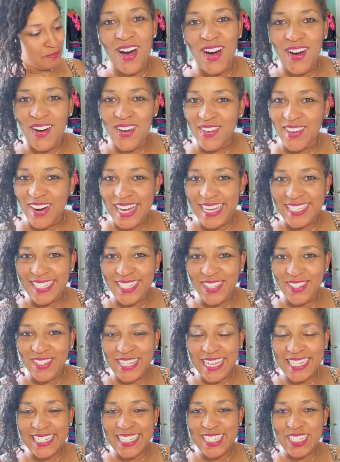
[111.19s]
All right, so
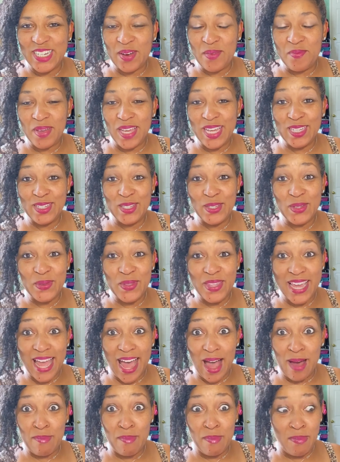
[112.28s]
let's jump into the
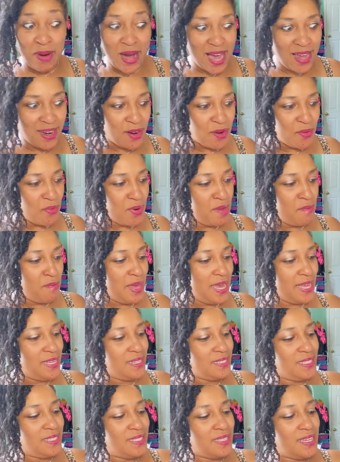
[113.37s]
Ibotta
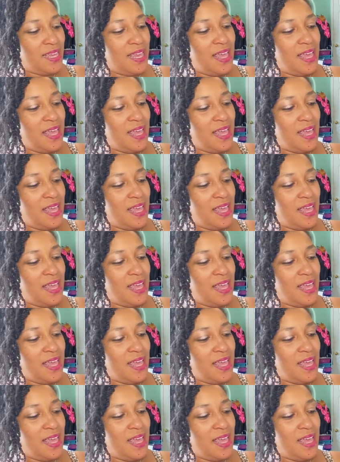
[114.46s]
rebates